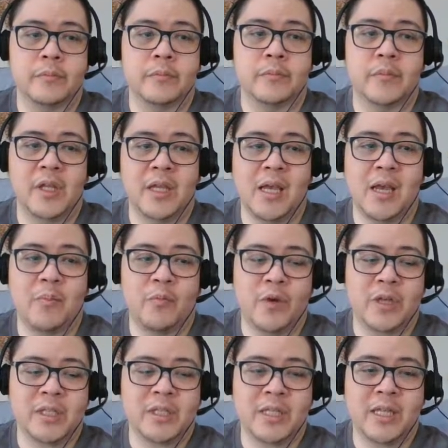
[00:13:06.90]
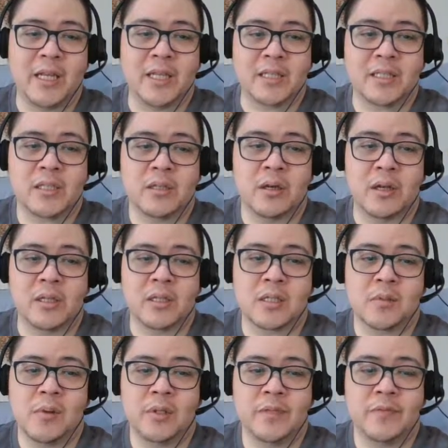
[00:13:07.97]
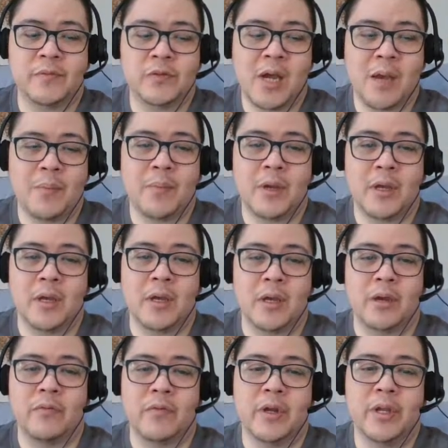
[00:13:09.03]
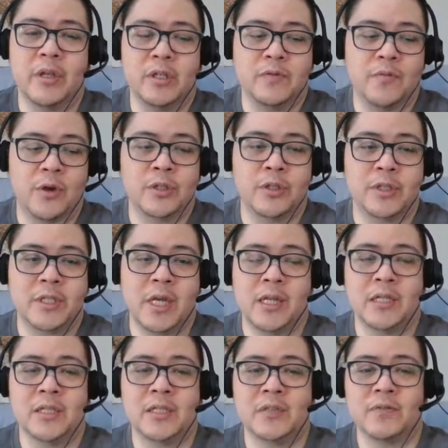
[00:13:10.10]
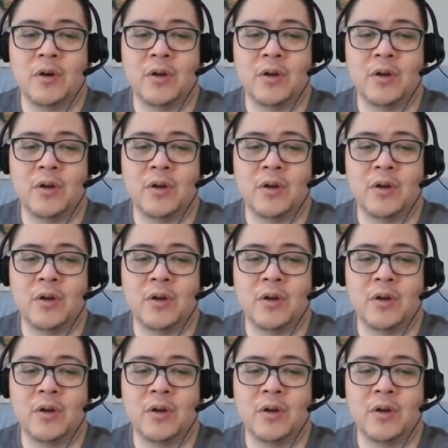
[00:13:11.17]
But yep, we can see that it's got an explosive trap. I'm gonna use Fortune Teller just for a